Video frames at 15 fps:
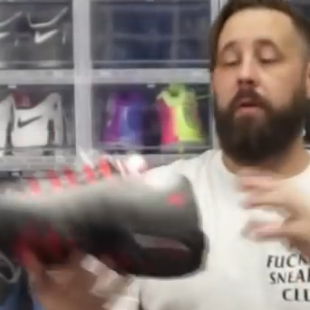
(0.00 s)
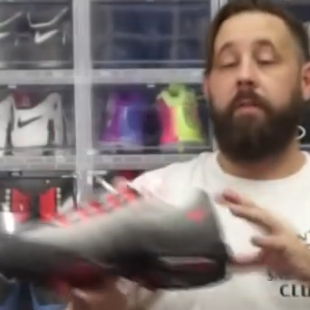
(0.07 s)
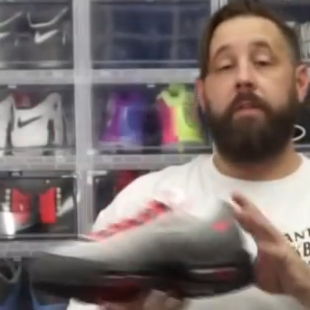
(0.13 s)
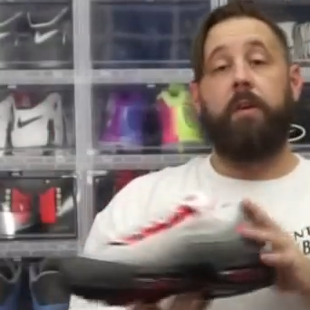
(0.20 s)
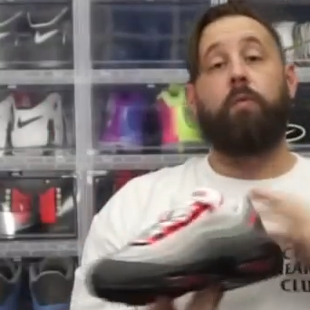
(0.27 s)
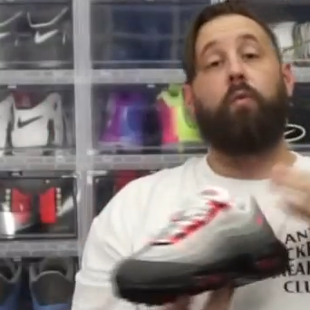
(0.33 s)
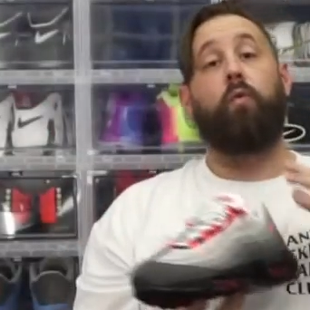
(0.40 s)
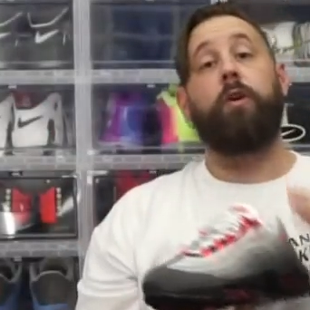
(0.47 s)
one of
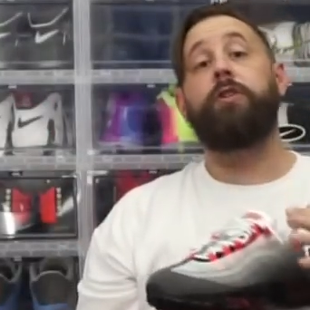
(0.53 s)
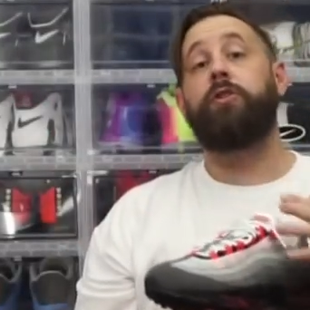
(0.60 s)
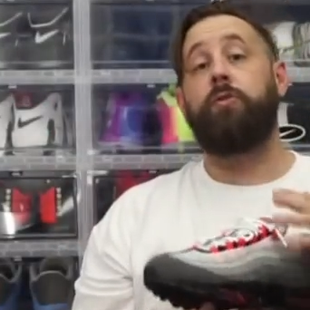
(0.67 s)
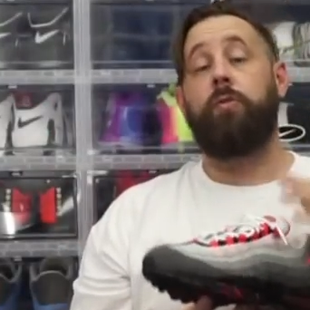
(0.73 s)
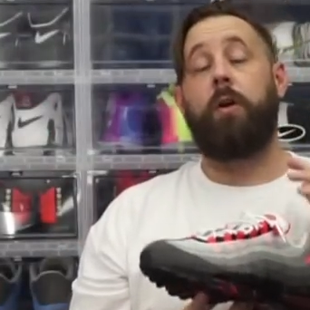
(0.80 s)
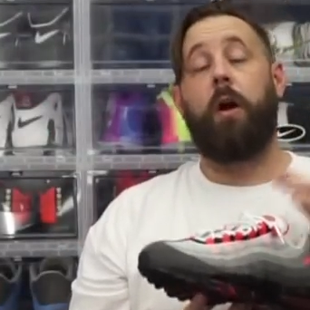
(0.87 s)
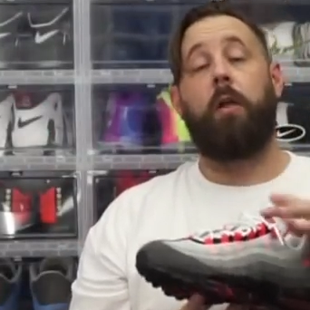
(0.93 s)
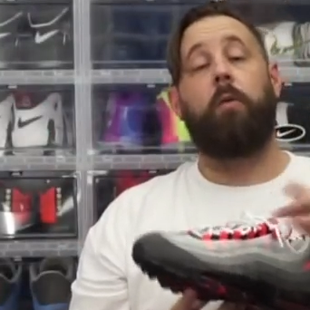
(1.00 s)
the
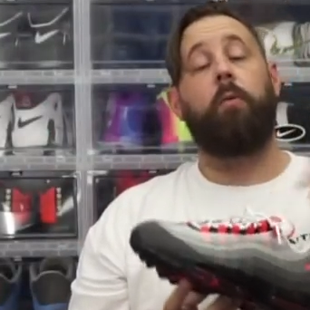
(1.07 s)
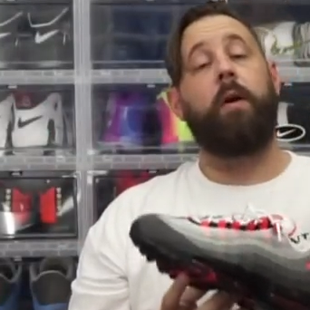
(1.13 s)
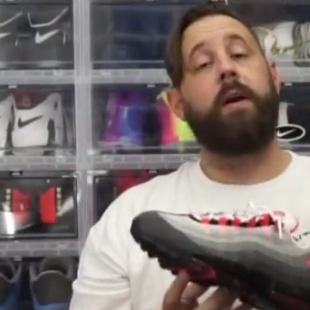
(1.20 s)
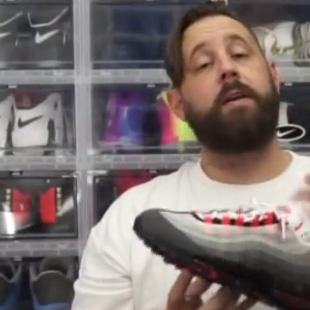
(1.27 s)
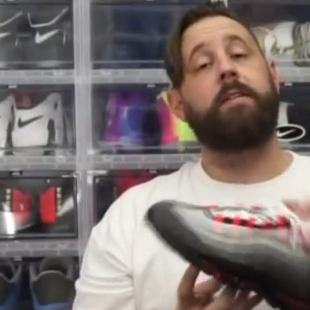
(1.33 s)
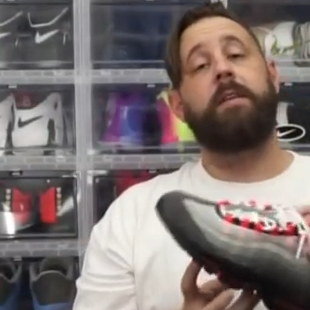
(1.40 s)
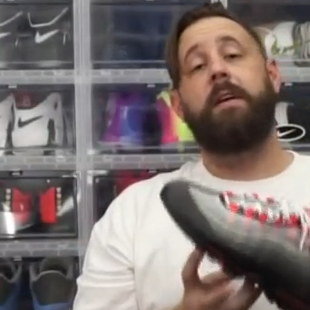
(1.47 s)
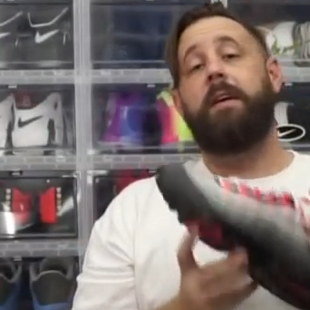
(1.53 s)
original
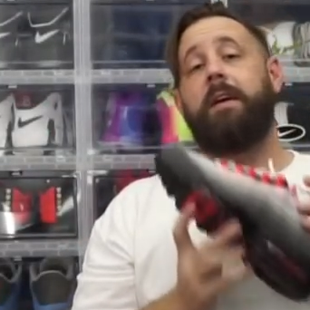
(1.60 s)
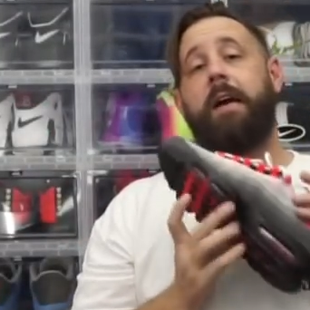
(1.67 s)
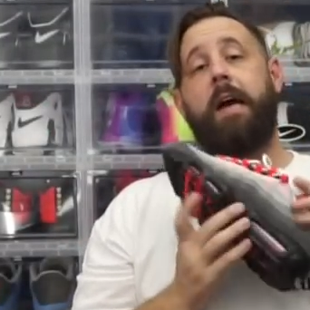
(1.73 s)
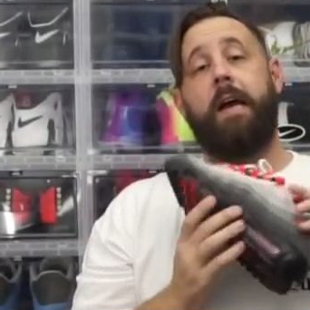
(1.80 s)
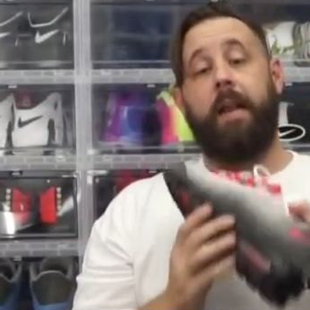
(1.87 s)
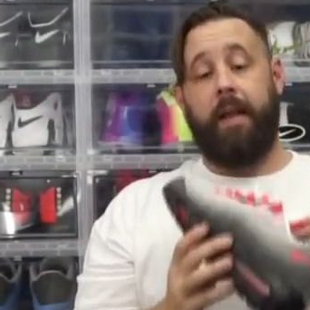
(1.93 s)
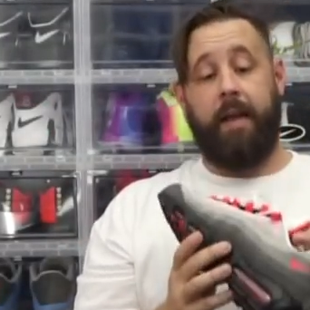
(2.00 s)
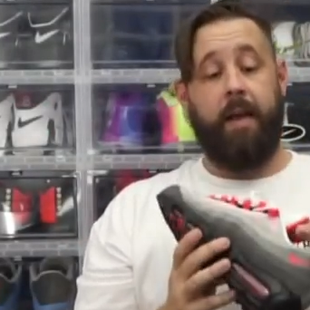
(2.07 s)
colorways.
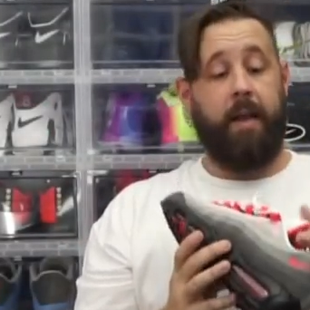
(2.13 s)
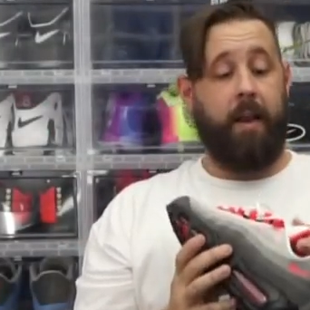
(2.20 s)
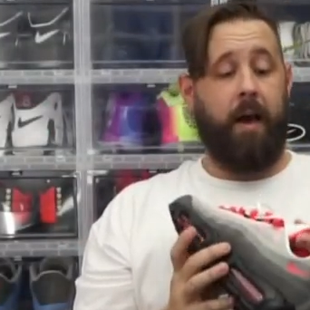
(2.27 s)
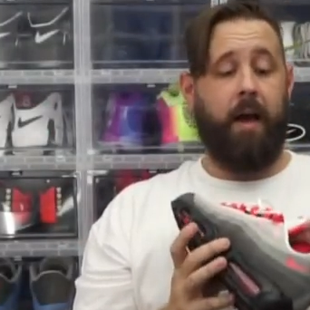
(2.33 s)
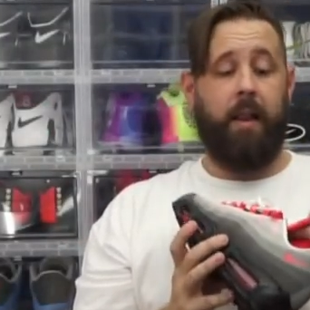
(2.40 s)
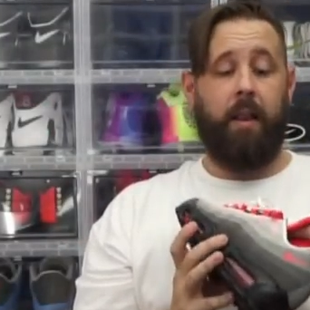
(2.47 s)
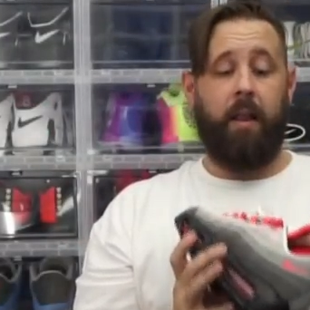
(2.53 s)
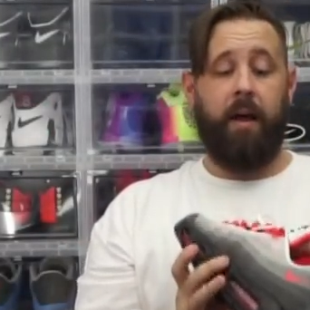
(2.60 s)
And again,
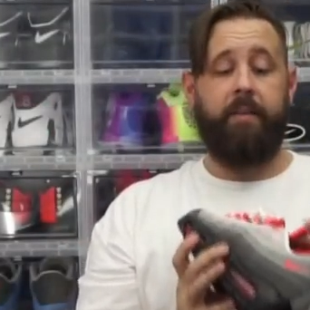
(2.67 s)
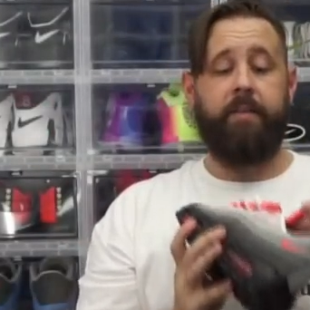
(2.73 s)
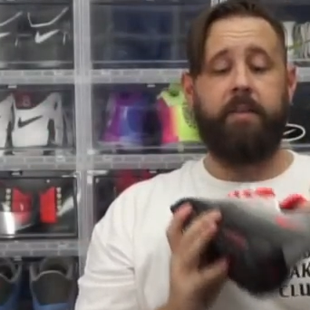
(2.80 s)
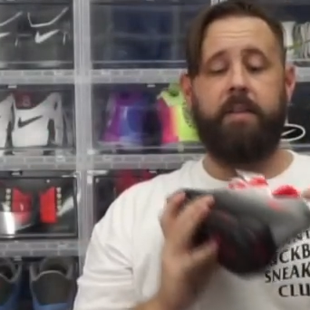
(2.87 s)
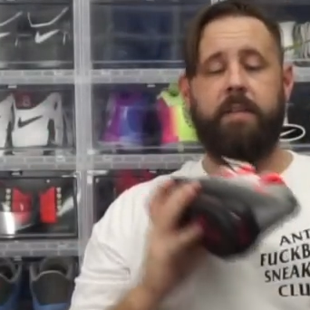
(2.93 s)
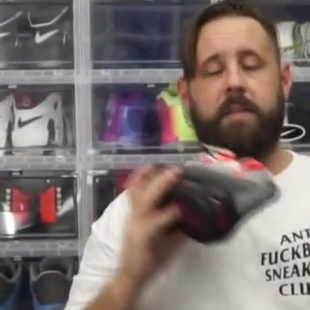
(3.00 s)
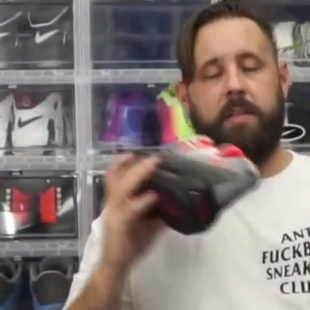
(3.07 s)
I love it.